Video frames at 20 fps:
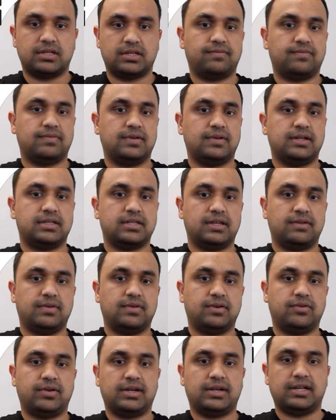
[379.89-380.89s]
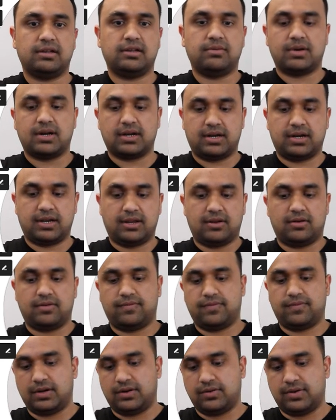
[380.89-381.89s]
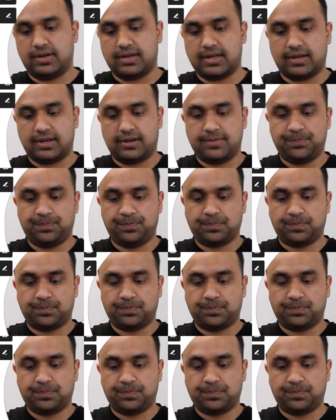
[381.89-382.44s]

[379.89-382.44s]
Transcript: If let's say if you're doing telemarketing, or if you're doing like